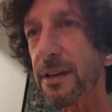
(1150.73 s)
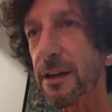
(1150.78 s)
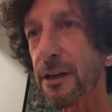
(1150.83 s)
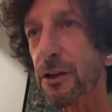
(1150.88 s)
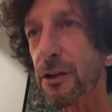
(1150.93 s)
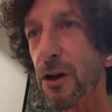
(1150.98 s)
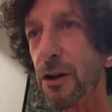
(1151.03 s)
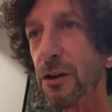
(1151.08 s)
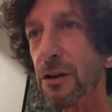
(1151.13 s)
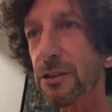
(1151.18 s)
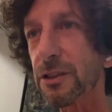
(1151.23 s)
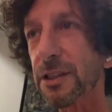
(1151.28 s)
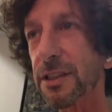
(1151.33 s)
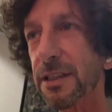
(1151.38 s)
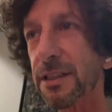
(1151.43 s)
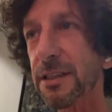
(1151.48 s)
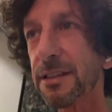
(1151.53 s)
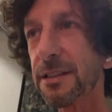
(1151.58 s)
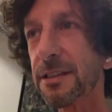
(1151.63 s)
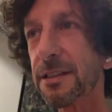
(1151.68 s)

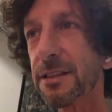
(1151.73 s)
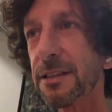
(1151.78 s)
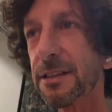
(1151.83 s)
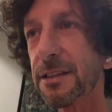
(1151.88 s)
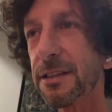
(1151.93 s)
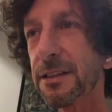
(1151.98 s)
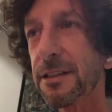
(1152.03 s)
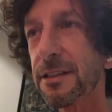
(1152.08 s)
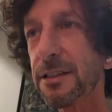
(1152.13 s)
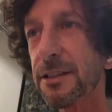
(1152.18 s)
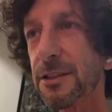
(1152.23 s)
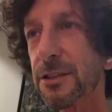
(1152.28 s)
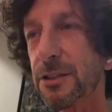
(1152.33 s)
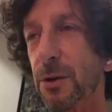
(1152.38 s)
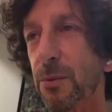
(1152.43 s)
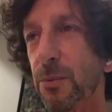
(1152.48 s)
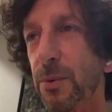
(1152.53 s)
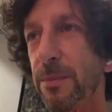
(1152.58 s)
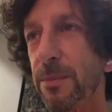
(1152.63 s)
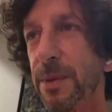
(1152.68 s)
technology.
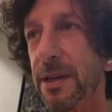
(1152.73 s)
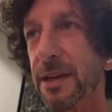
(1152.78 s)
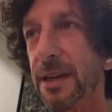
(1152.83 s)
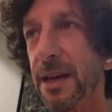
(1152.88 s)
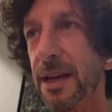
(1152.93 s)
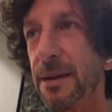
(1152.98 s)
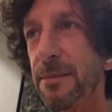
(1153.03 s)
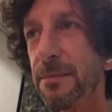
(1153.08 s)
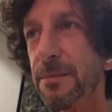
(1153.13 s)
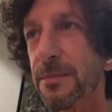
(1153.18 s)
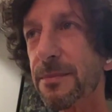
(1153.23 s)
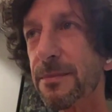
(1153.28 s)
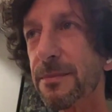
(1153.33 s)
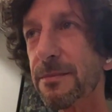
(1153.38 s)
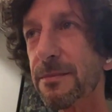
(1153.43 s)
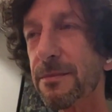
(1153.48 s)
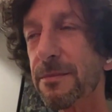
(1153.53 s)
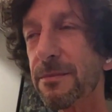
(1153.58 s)
So we became